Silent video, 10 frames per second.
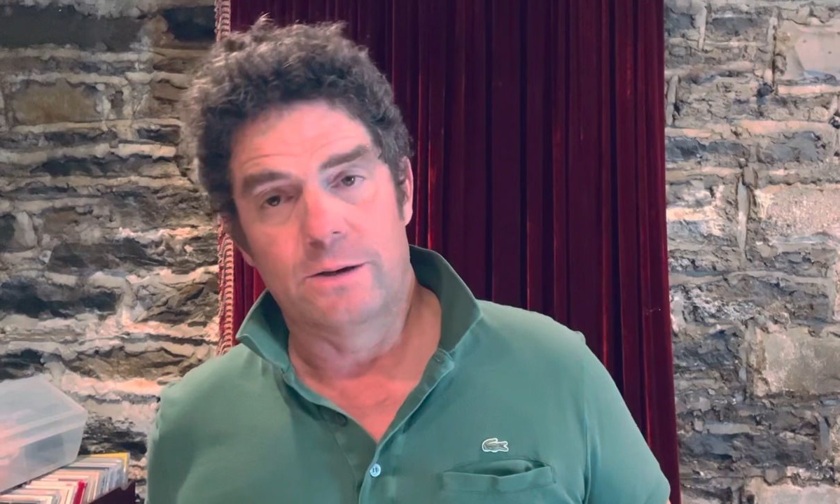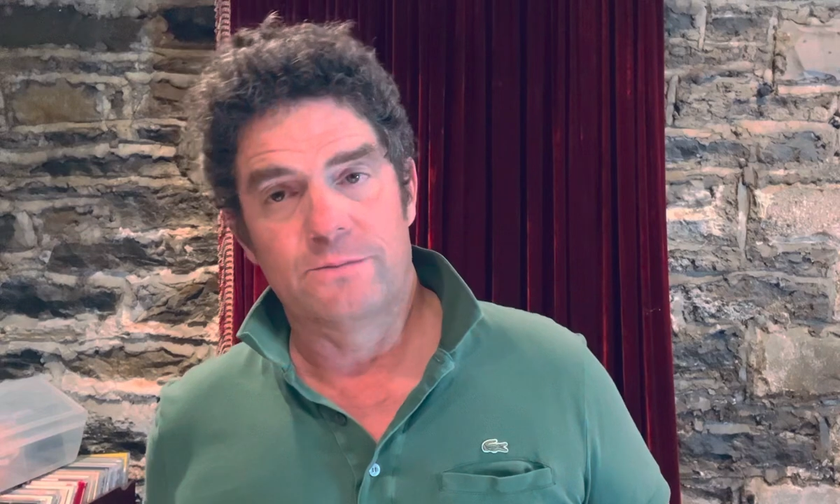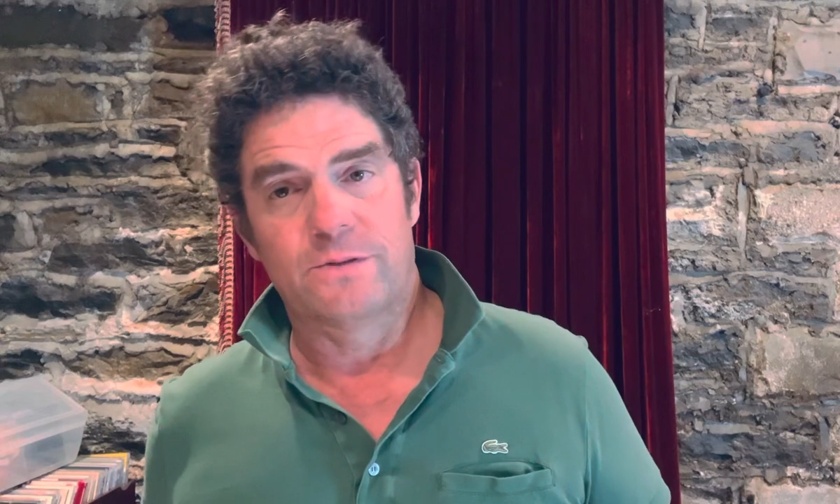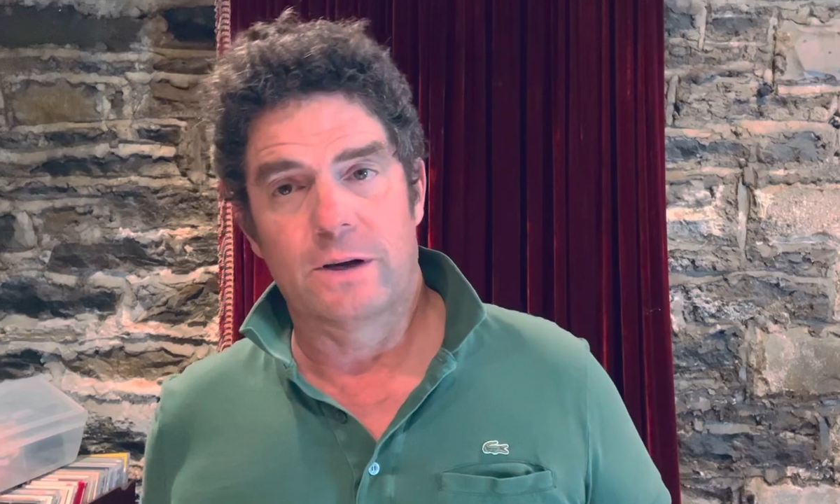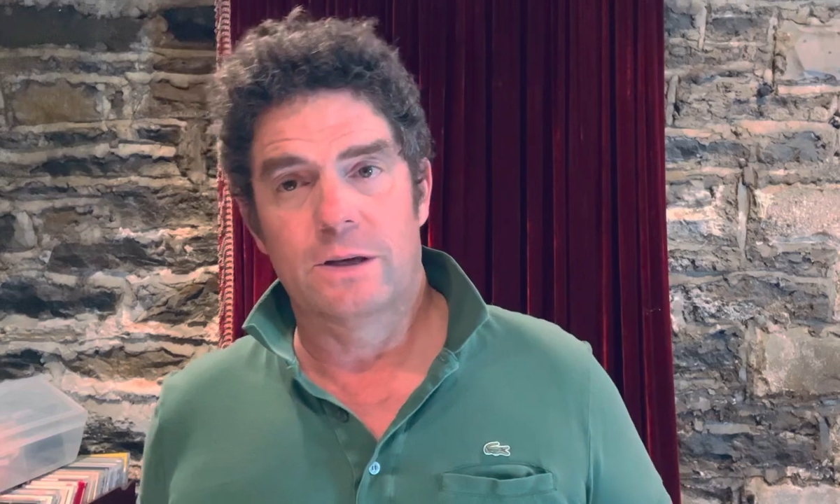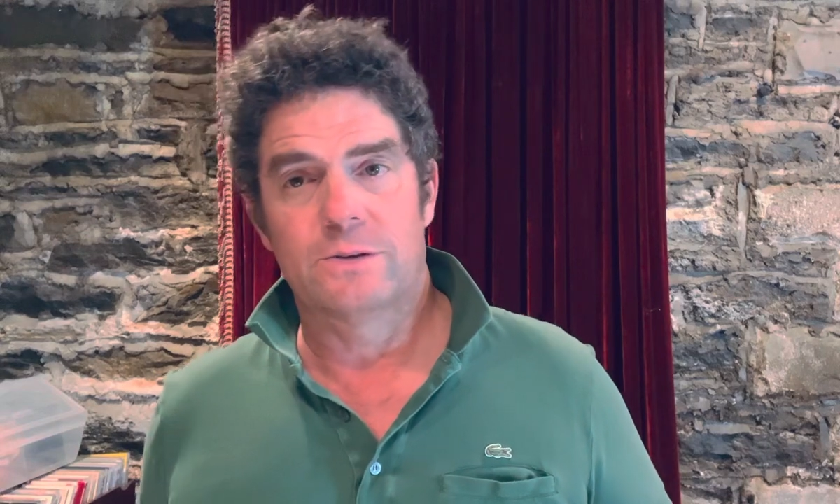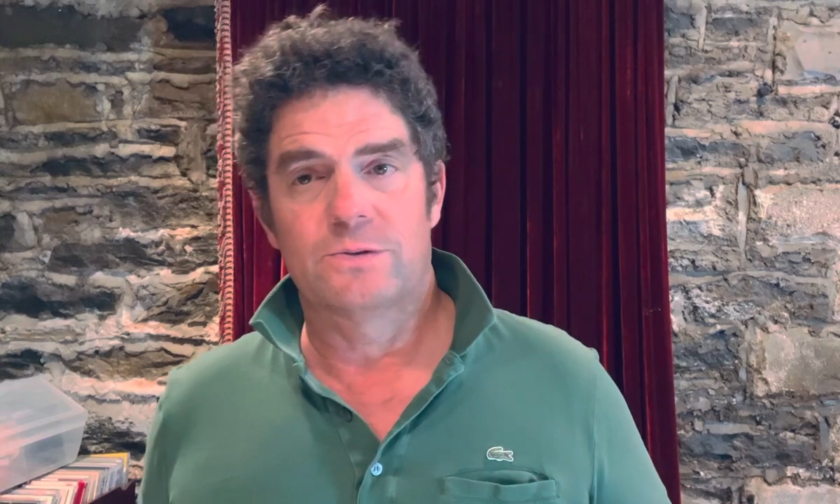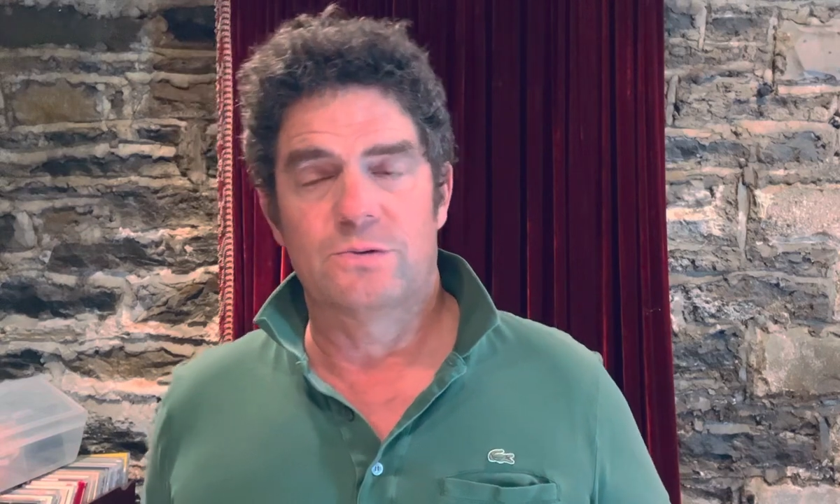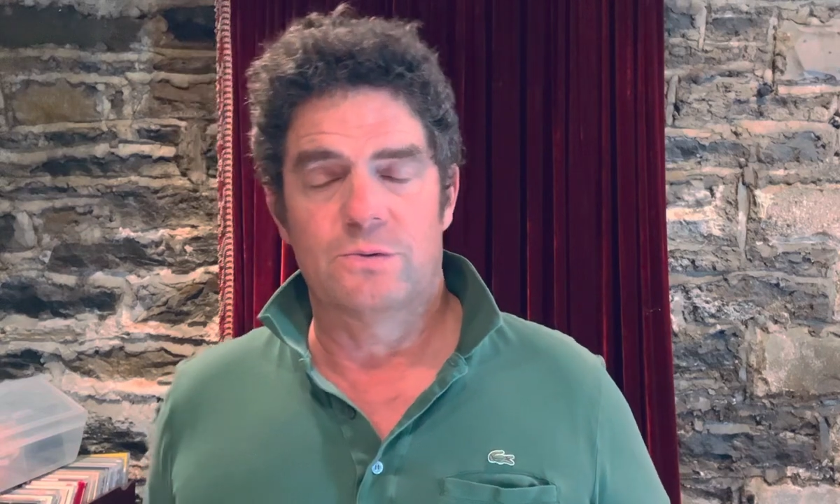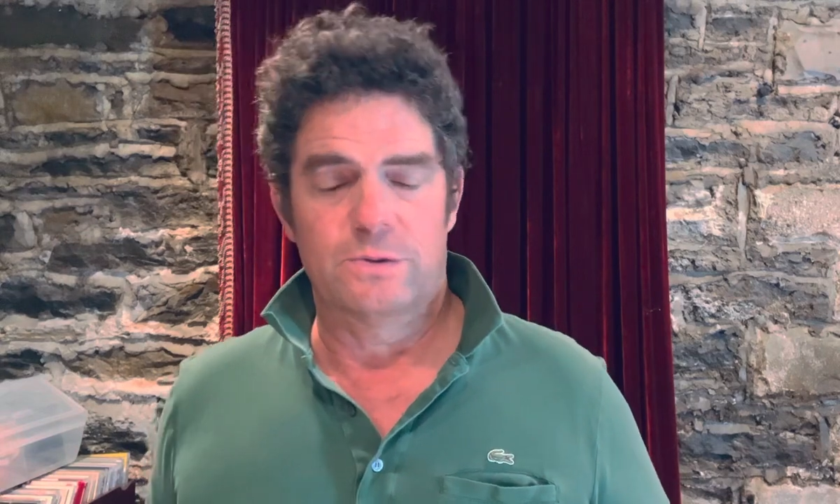Frankie
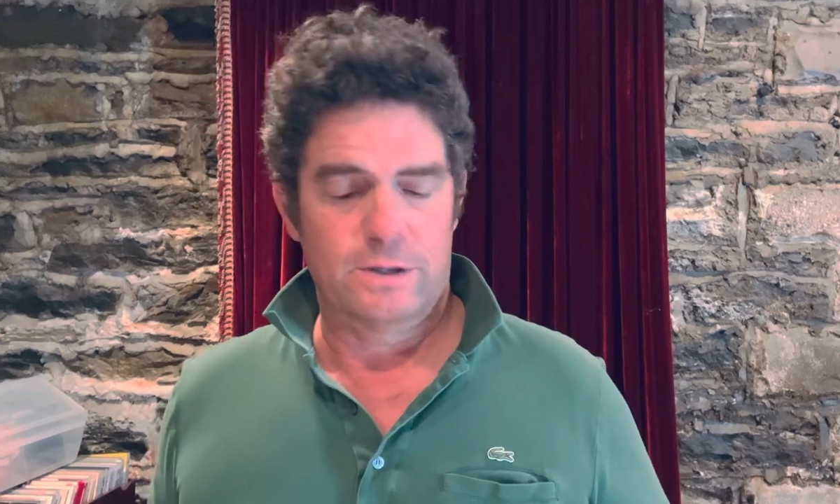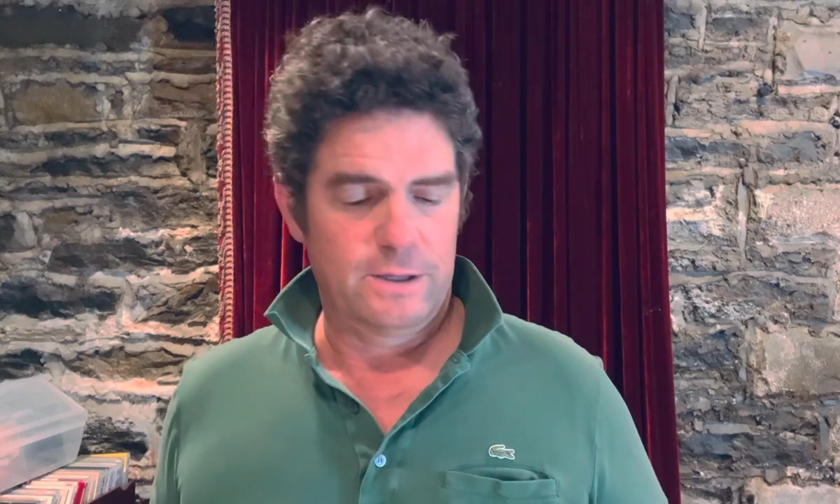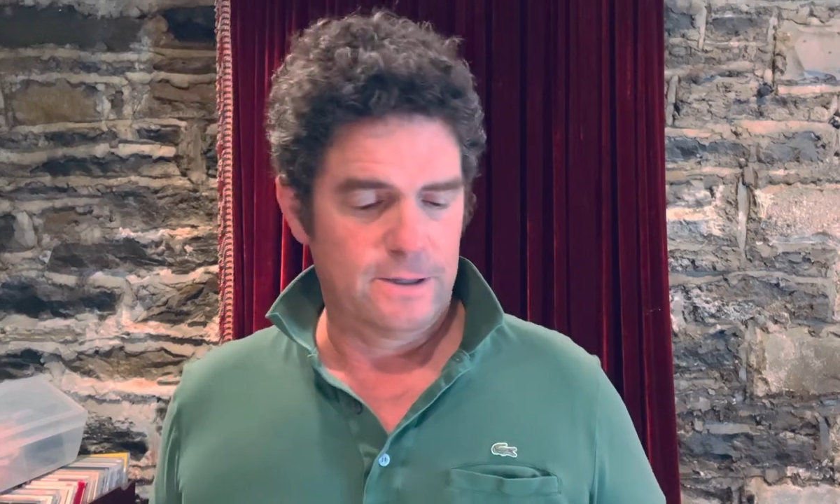Dettori.